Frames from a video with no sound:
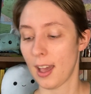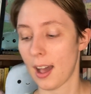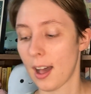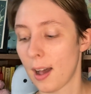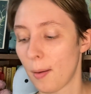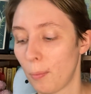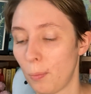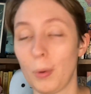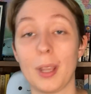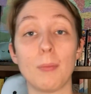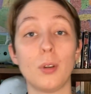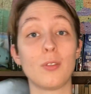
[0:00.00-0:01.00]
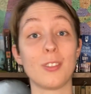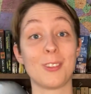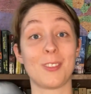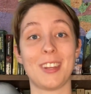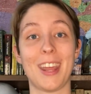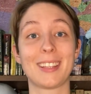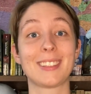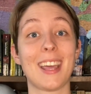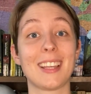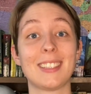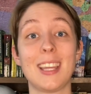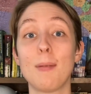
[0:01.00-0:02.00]
um, we had moved into the next
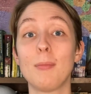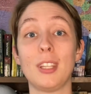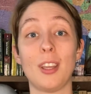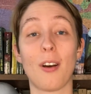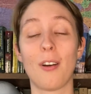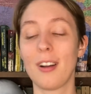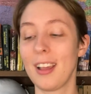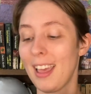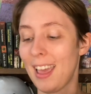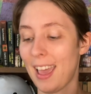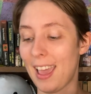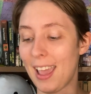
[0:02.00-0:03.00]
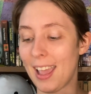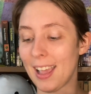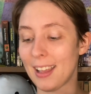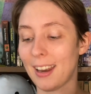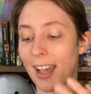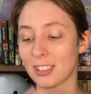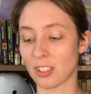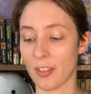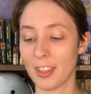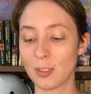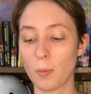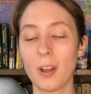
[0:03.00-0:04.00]
last name, Leong, and I saw
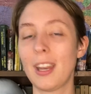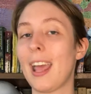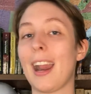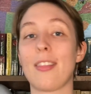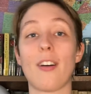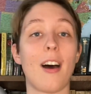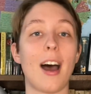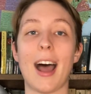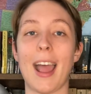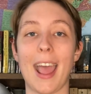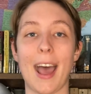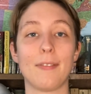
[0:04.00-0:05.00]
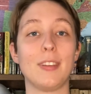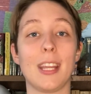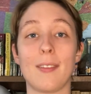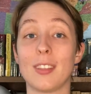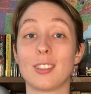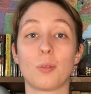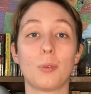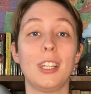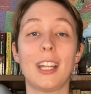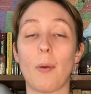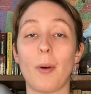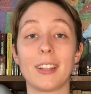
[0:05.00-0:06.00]
this one and I thought I have to give this a
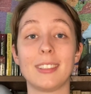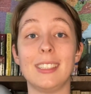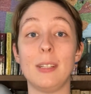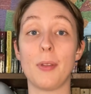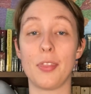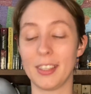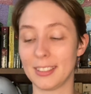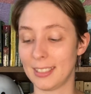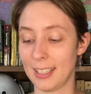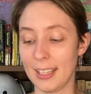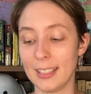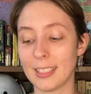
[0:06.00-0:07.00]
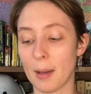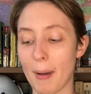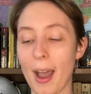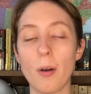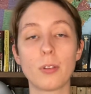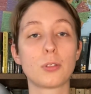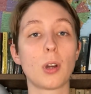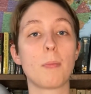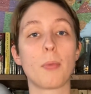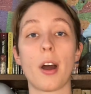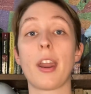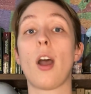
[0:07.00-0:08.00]
read. I wanna see what this is about. So I
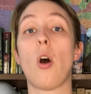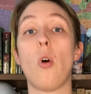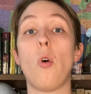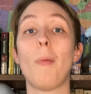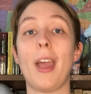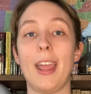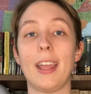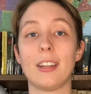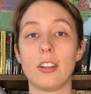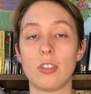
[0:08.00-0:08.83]
brought it home and